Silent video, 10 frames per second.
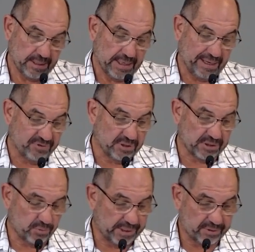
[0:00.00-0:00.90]
Have a look
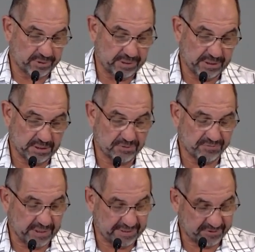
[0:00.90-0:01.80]
at 1 Corinthians
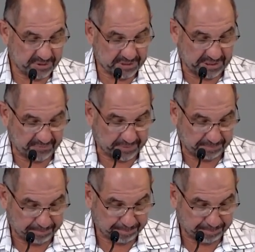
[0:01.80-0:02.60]
5 to 7.